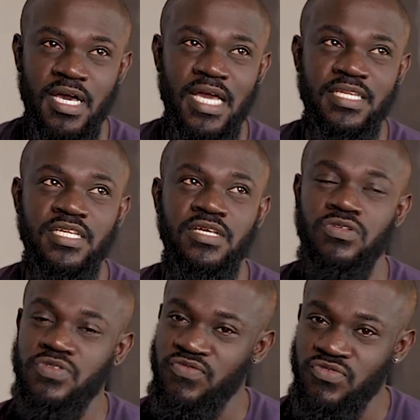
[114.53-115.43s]
I did a
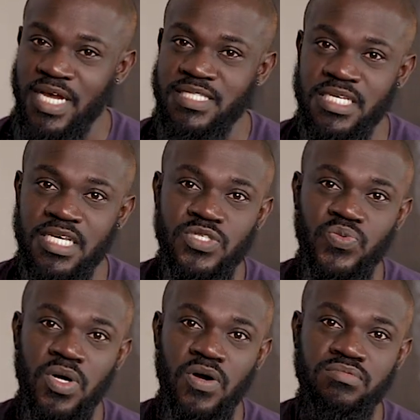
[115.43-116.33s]
lot of writing as
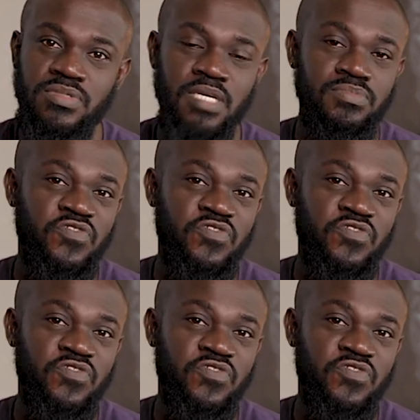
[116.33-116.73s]
well in terms